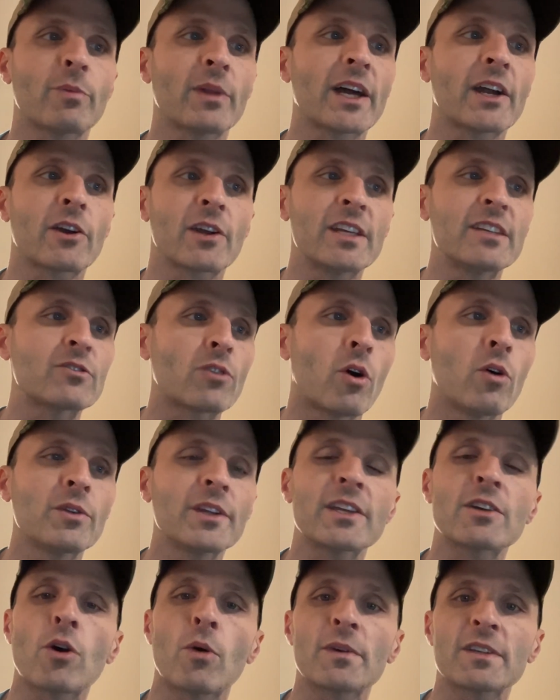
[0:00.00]
player. He's
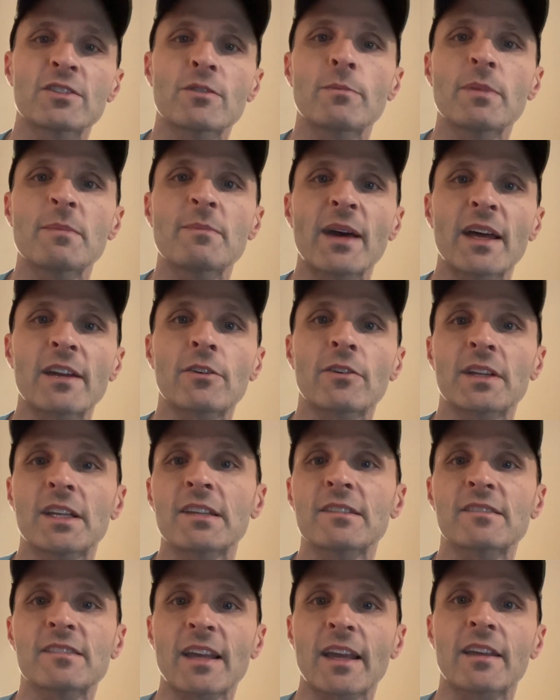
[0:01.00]
only going to be better in
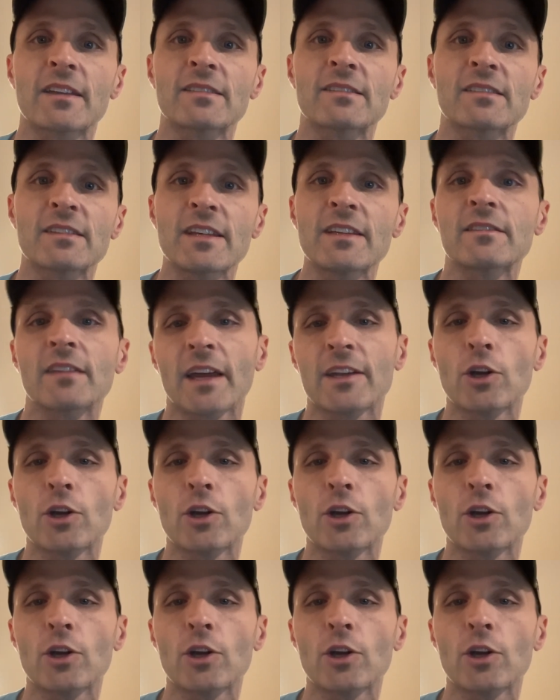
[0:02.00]
his second season.